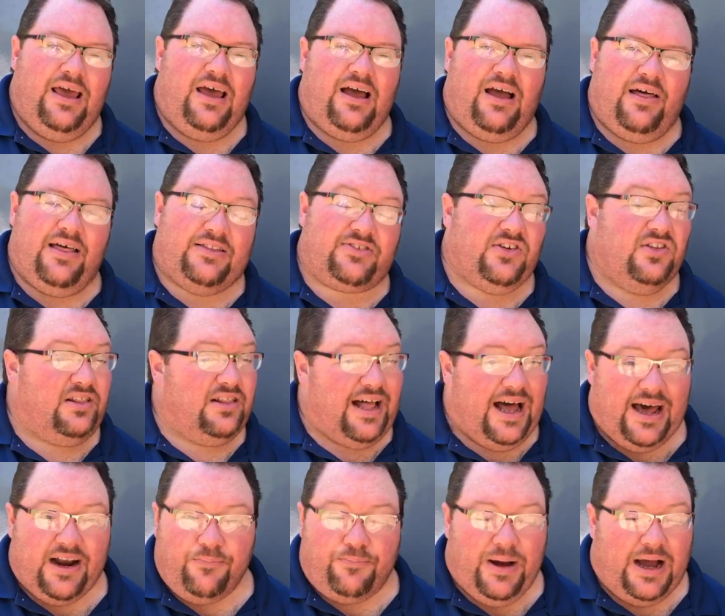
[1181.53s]
Uh, that's a
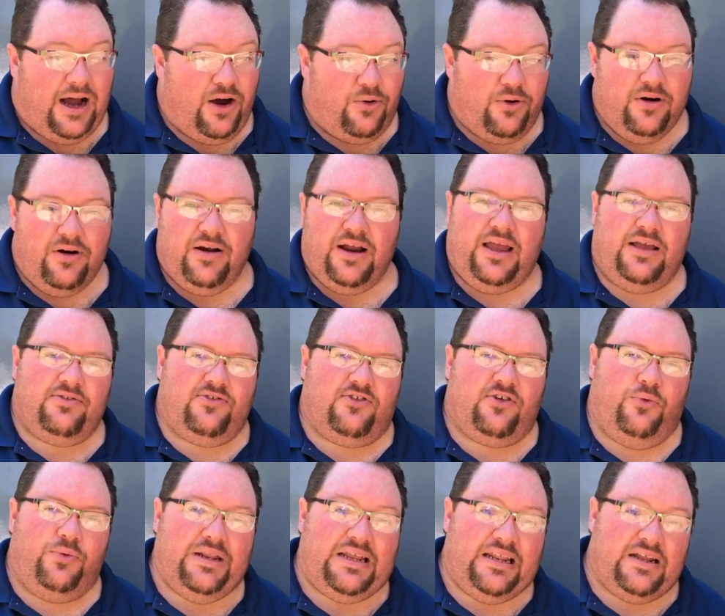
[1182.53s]
lot of power, and
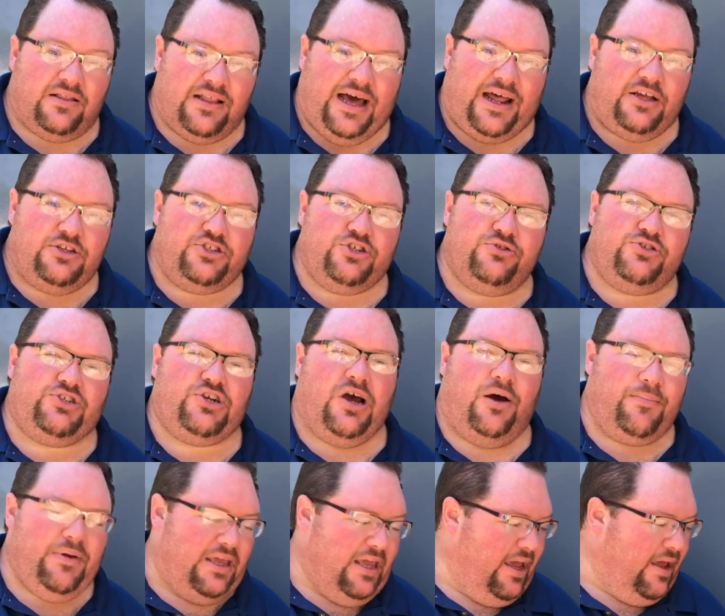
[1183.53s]
so we need a lot of juice
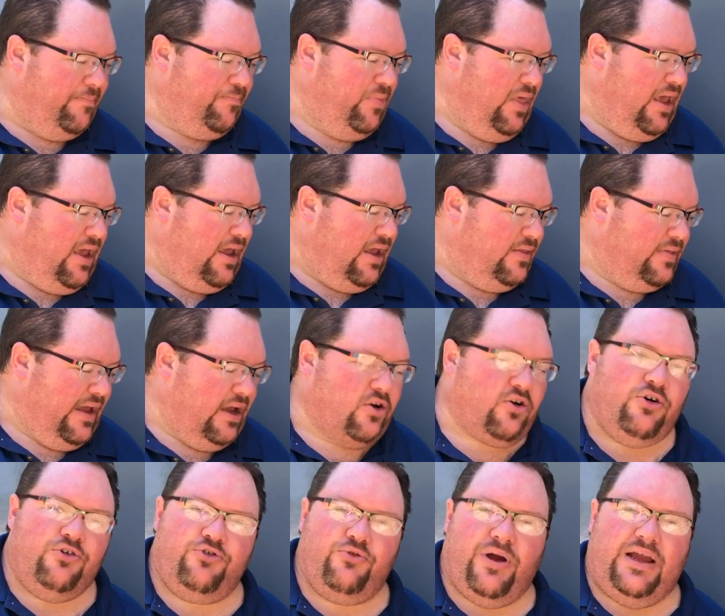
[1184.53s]
coming in, and that
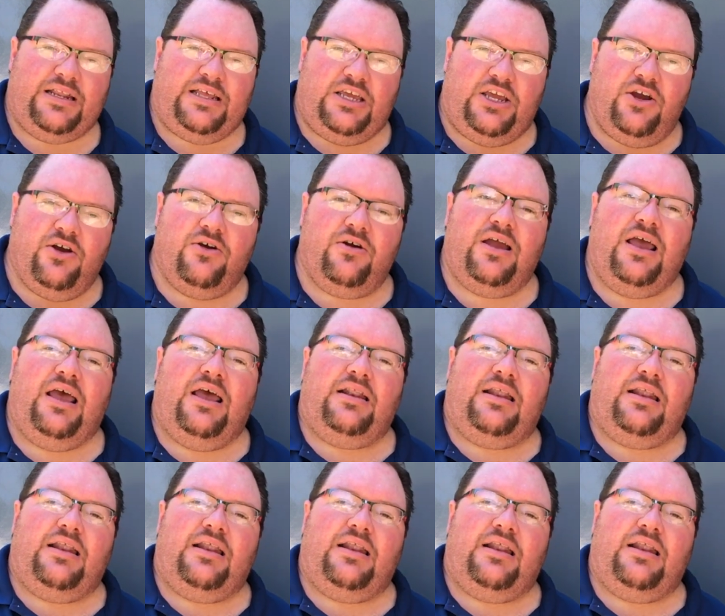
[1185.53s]
goes right here.